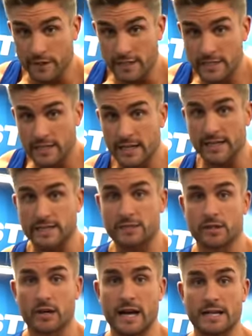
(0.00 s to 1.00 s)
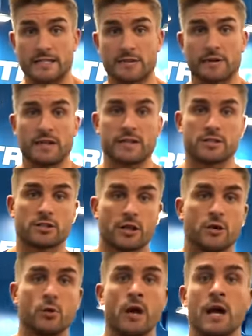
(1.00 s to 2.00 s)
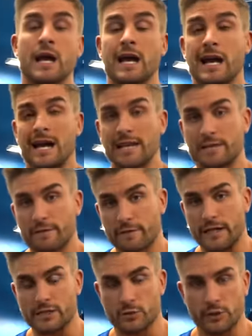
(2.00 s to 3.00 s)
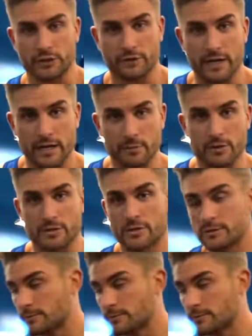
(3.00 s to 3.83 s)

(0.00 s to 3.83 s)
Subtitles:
for this is to activate slow and fast twitch fibres.